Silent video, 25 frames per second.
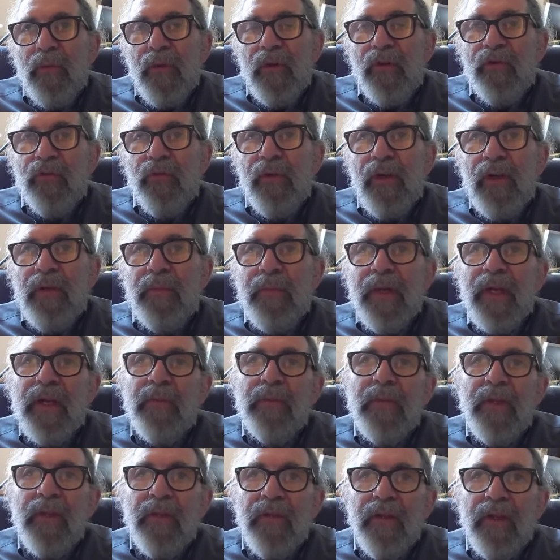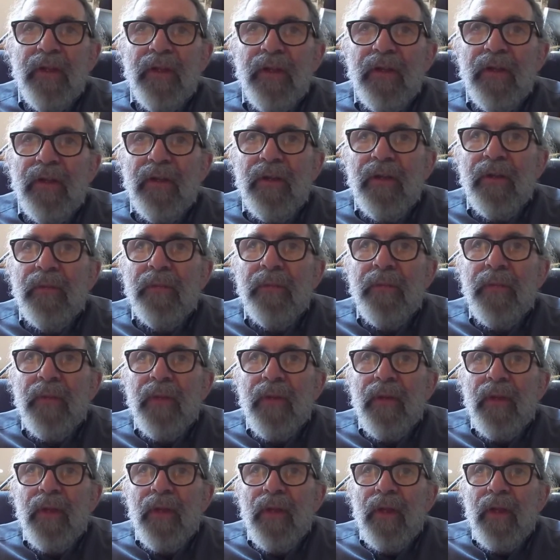which really made me think
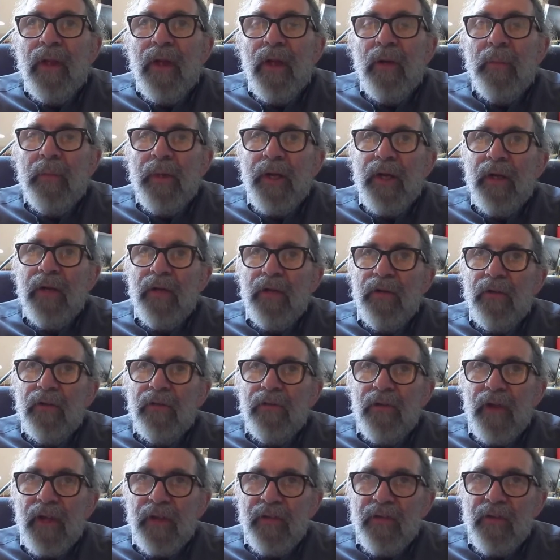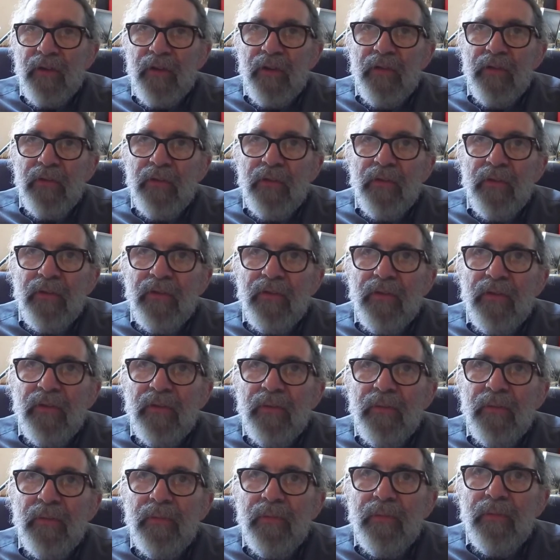about flat earthers.
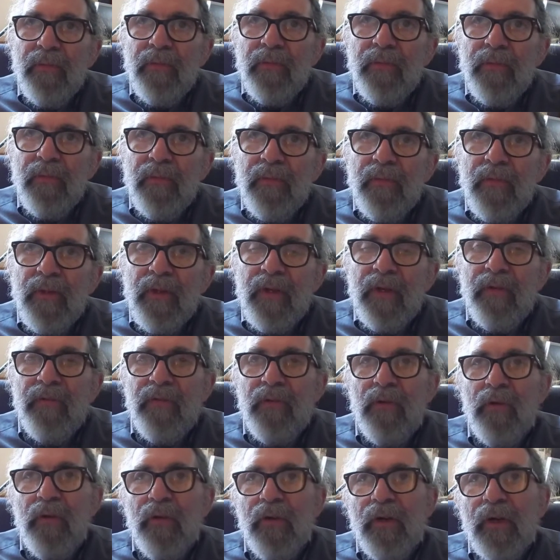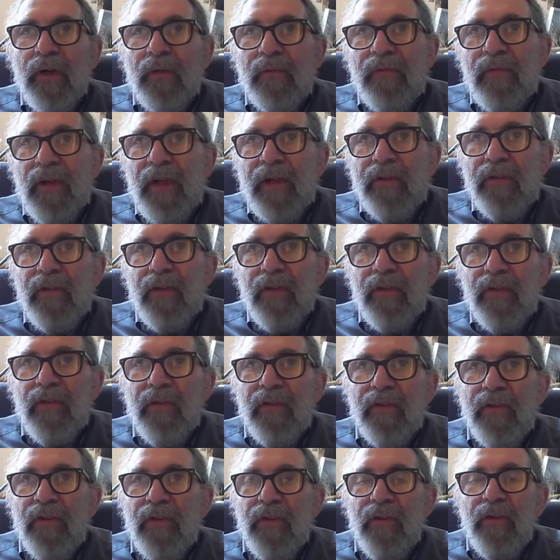And if you look up flat
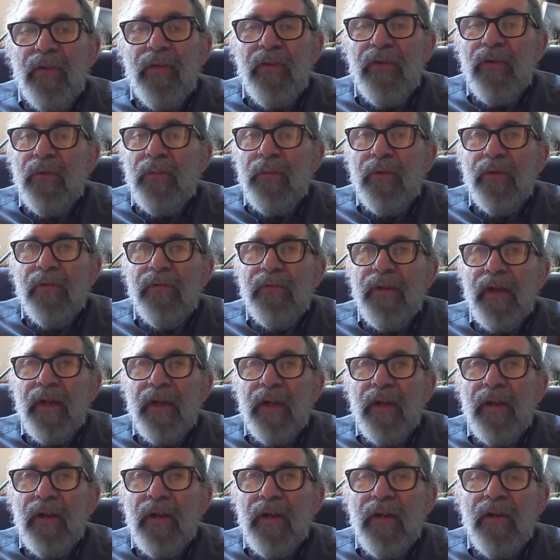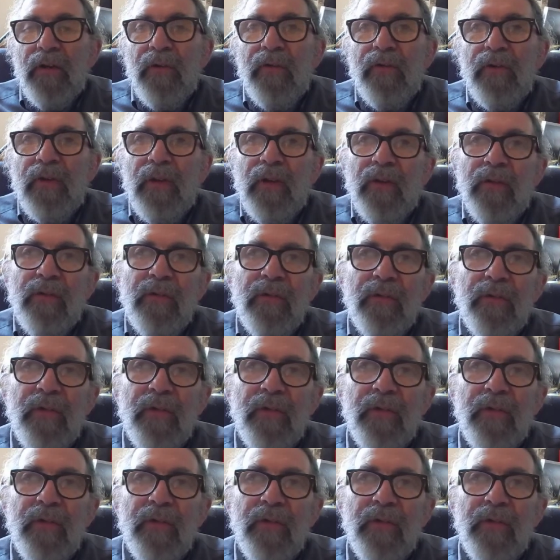earthers on YouTube, you'll find loads and loads of